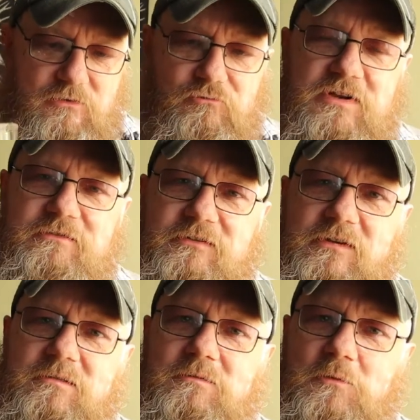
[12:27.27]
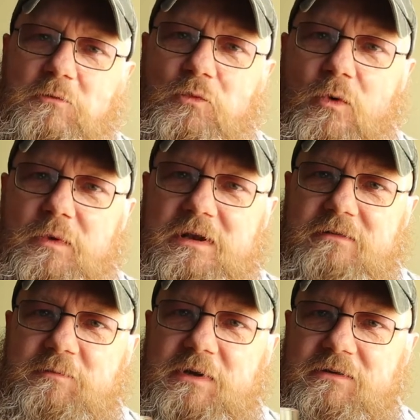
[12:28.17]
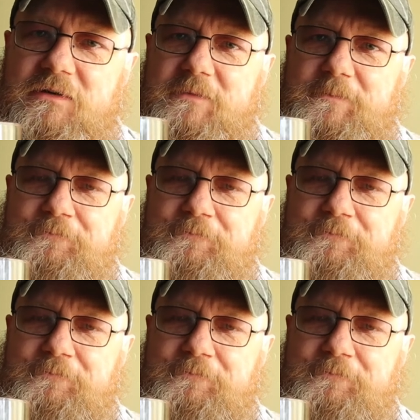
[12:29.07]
revisit what we're leaving behind.